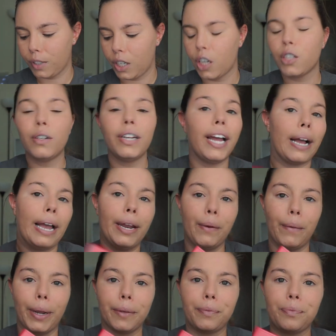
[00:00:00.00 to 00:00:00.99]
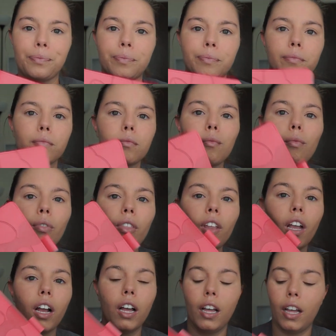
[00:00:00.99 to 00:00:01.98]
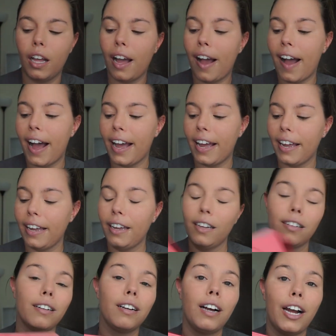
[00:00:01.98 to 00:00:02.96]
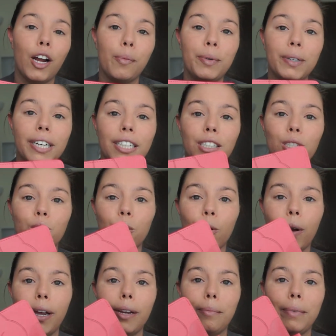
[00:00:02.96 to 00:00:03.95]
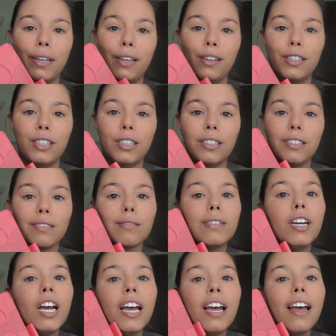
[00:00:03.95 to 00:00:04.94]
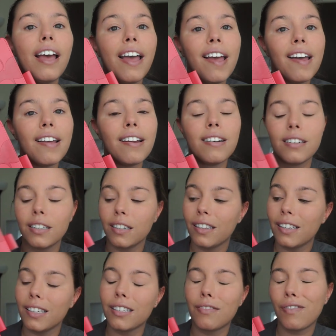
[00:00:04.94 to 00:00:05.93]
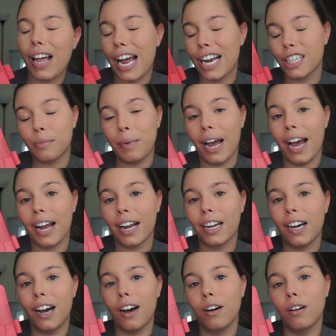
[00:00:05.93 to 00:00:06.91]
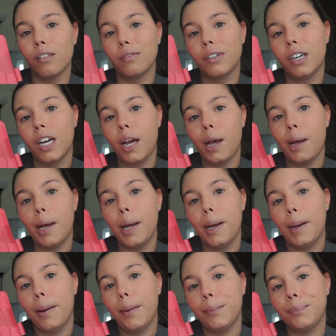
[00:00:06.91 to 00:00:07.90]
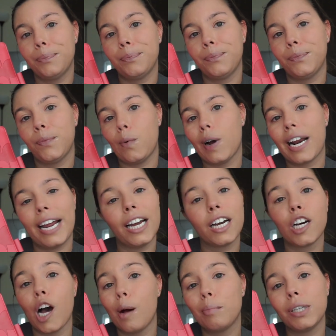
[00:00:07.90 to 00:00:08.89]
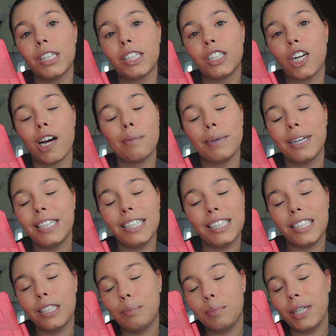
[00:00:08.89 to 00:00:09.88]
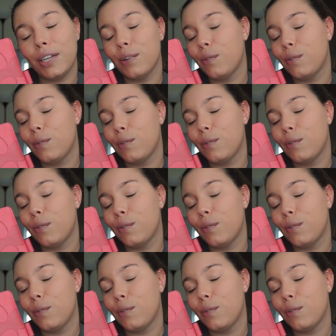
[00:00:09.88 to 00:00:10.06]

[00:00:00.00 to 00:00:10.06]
So yeah, anyway, I hope you guys enjoyed me and this flashback of what I accomplished on my DCP